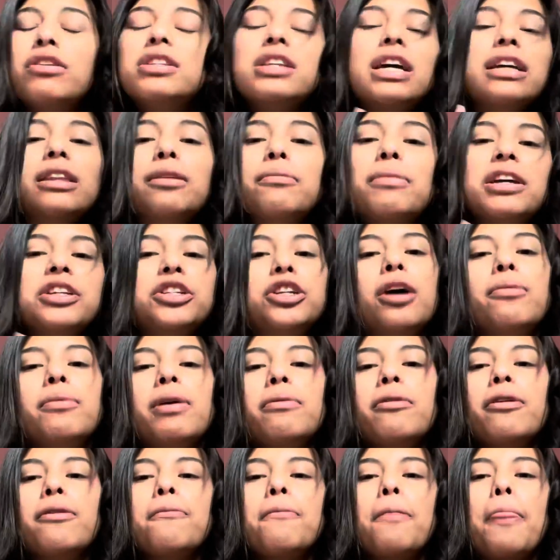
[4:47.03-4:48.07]
like the best job
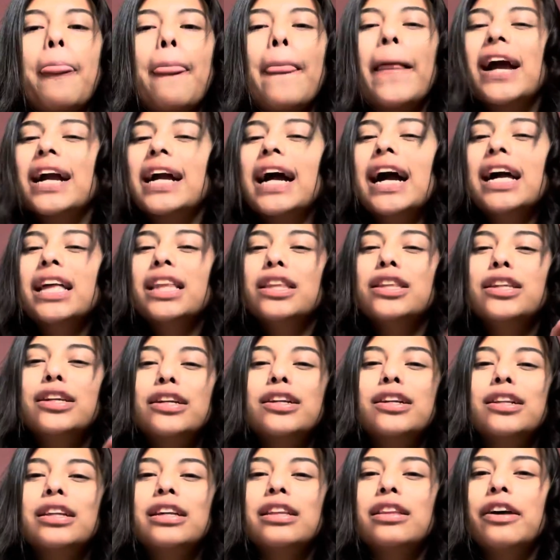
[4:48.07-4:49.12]
ever. Like I
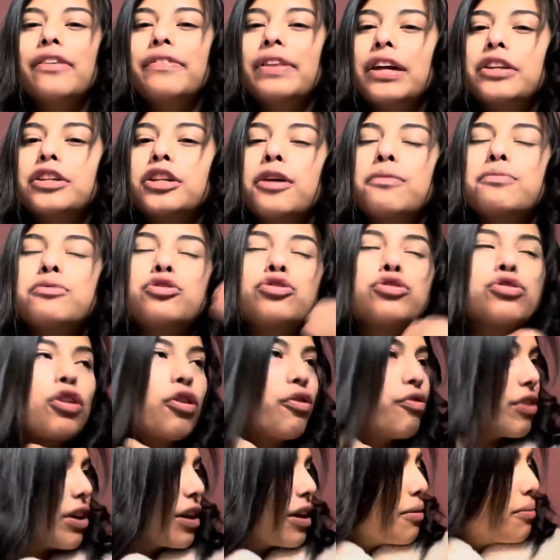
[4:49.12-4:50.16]
literally love that job so
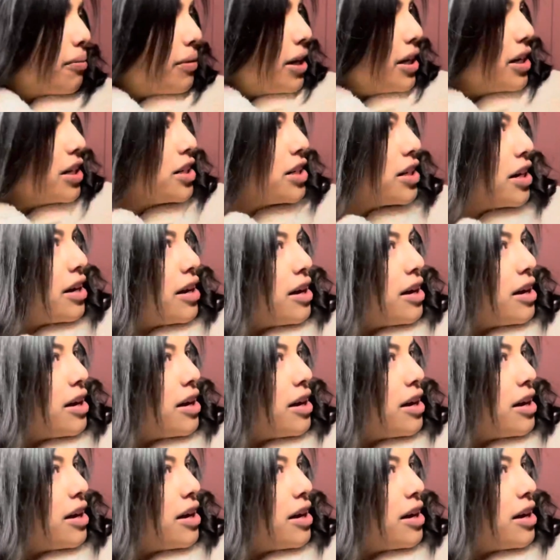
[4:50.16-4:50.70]
freaking much.